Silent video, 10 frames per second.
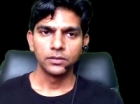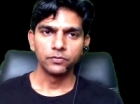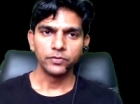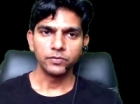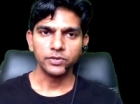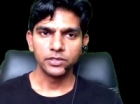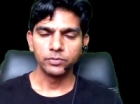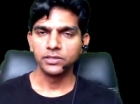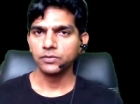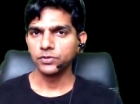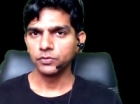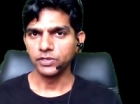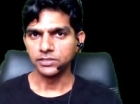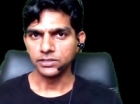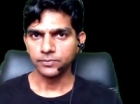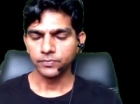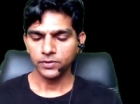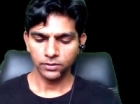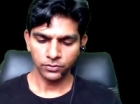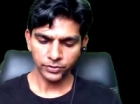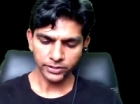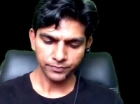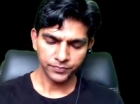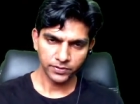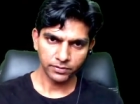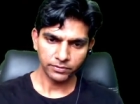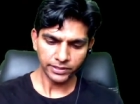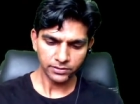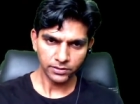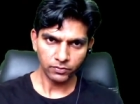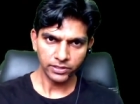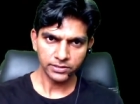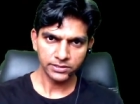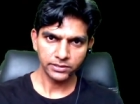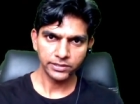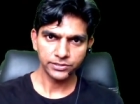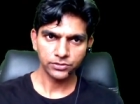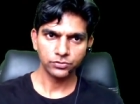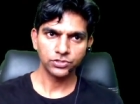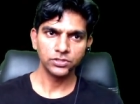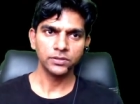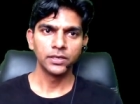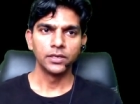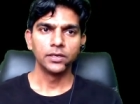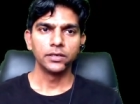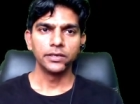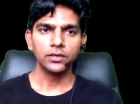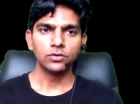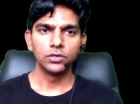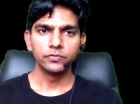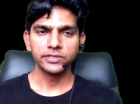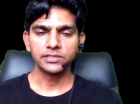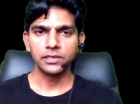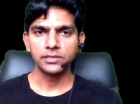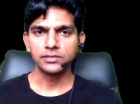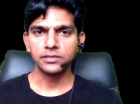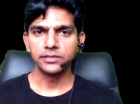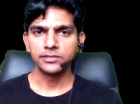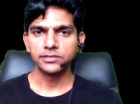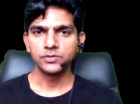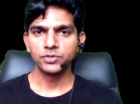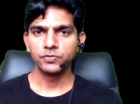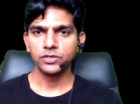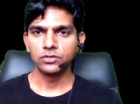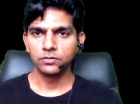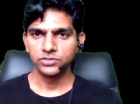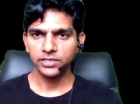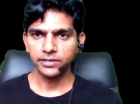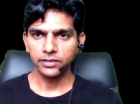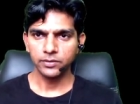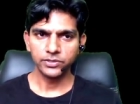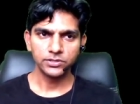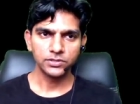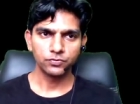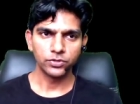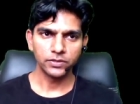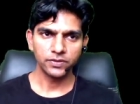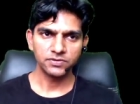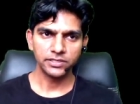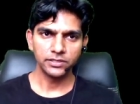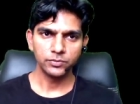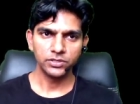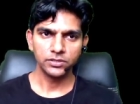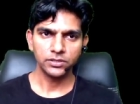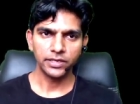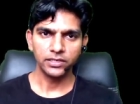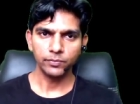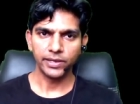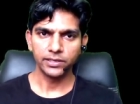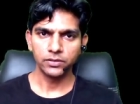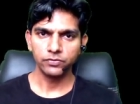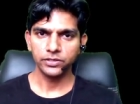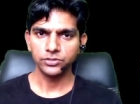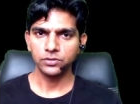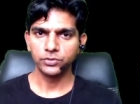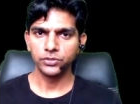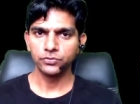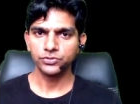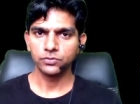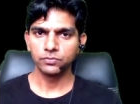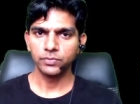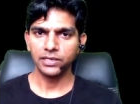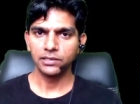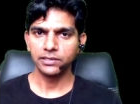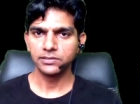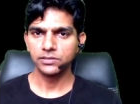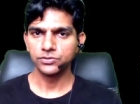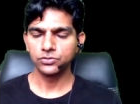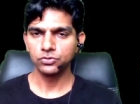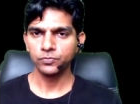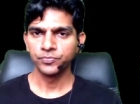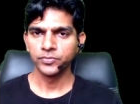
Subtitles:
when we double the frequency. Okay, right. Now let us see the next question. In a convex lens, the distance between object and image is 45 centimeter and the magnification produced by the lens is 2.